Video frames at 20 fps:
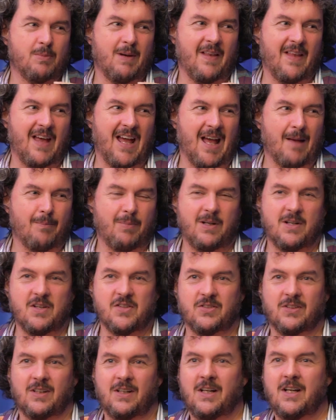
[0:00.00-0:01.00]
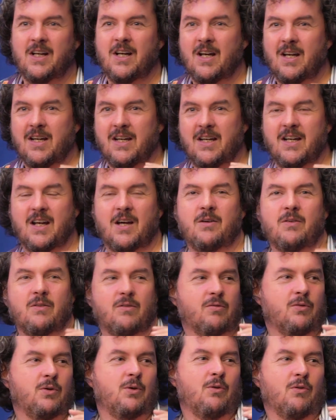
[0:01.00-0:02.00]
about their happiness.
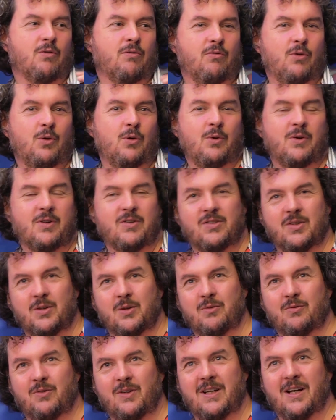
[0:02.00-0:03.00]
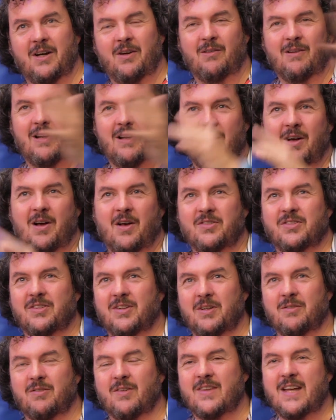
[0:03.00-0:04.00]
Through the sort of, the last
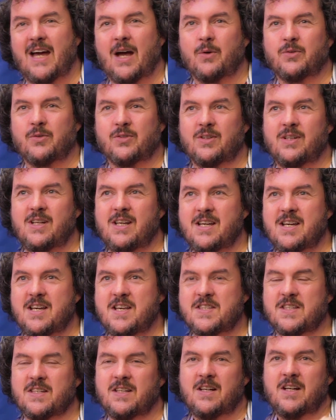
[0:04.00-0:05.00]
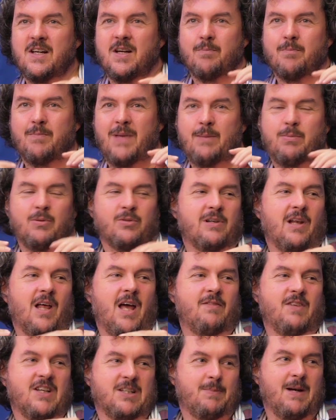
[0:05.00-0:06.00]
sort of 1,000 years, people's
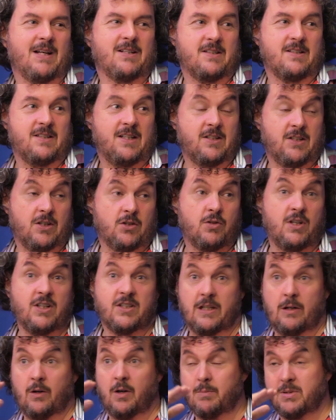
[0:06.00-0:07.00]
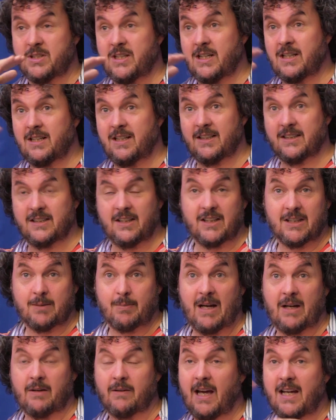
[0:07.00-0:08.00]
life expectancy has increased a lot, particularly since
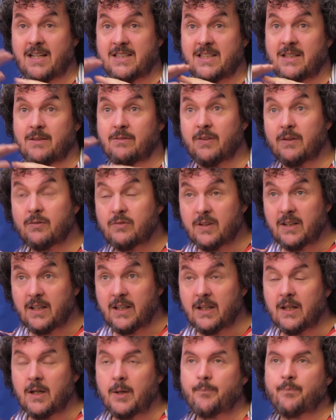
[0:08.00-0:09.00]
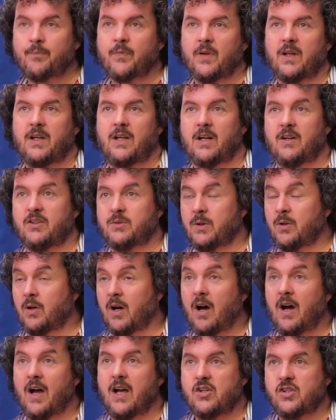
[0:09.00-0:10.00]
about 1850, as we've got
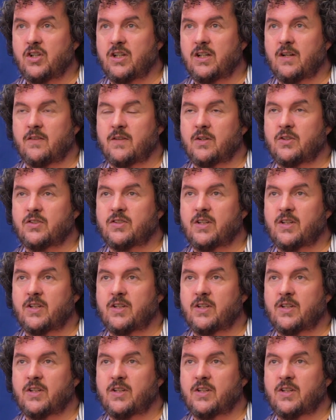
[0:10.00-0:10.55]
hygiene and those